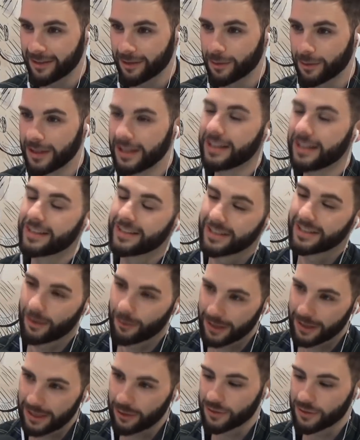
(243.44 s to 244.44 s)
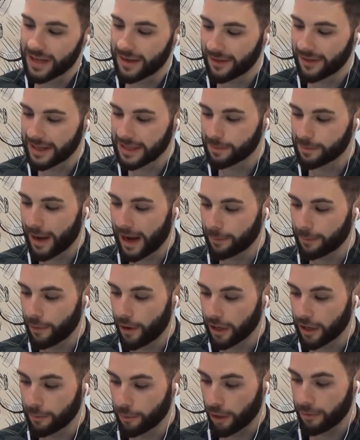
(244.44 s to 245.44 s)
So, he does have that in his back
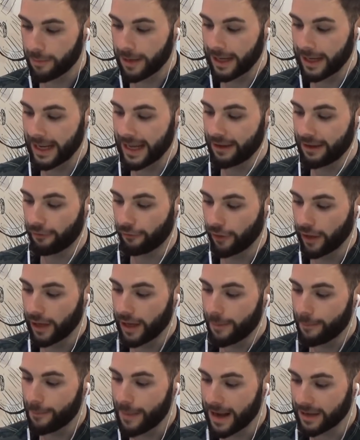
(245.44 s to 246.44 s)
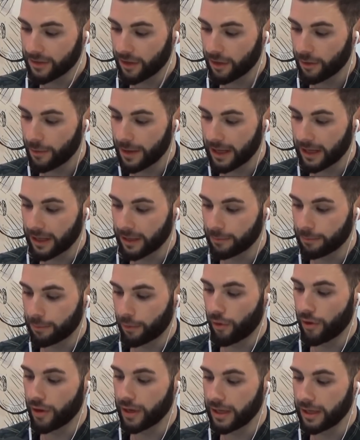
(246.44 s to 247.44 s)
pocket. But I mean, if Max Holloway can
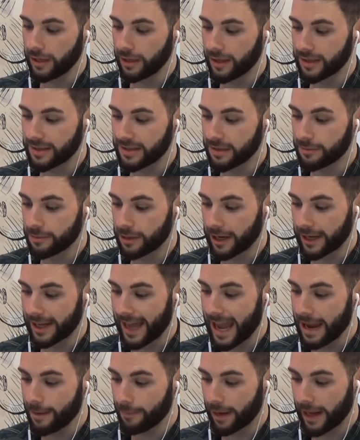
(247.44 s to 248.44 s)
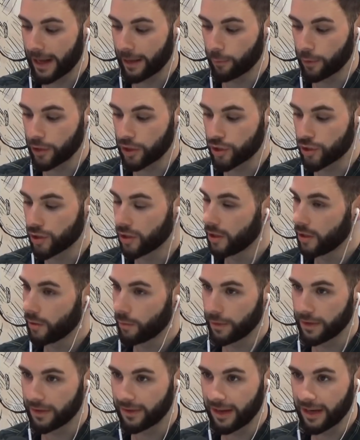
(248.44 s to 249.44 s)
employ a similar game plan, which
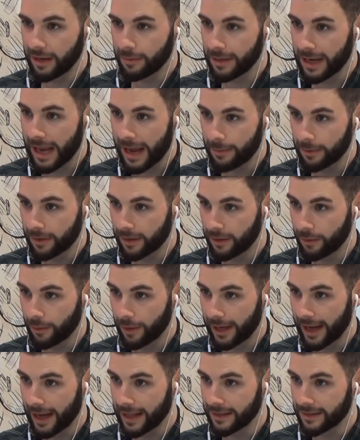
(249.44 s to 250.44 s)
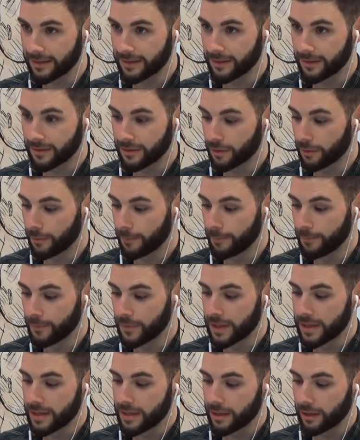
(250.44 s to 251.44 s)
we've seen him being able to do against some
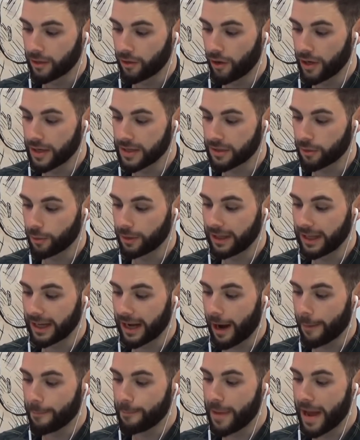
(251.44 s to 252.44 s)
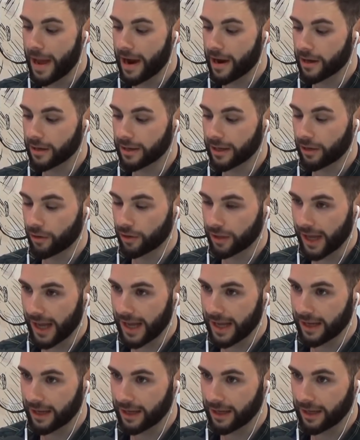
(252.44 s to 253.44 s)
guys who I think are better than
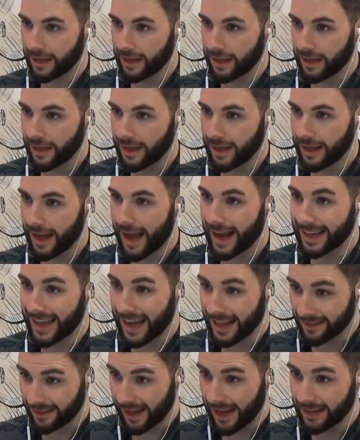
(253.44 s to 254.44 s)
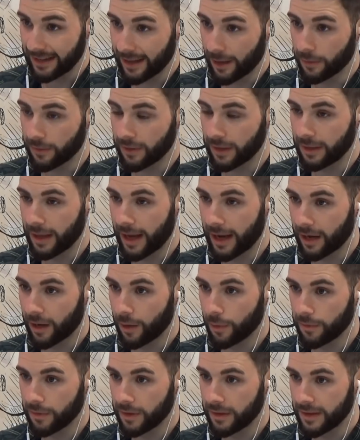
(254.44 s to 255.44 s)
Ortega at getting takedowns and
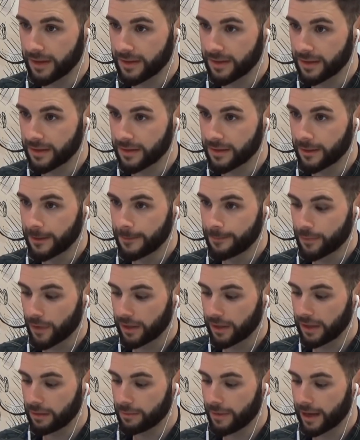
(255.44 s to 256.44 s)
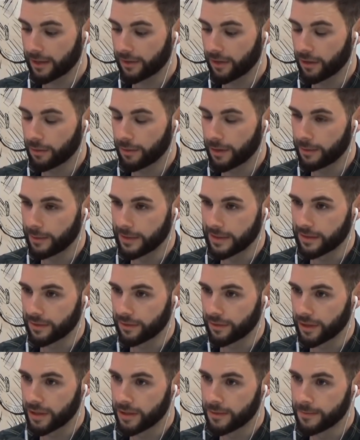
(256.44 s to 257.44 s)
closing the distance, I think Max Holloway wins the
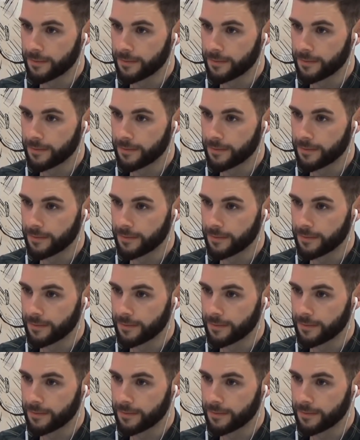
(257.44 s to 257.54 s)
fight.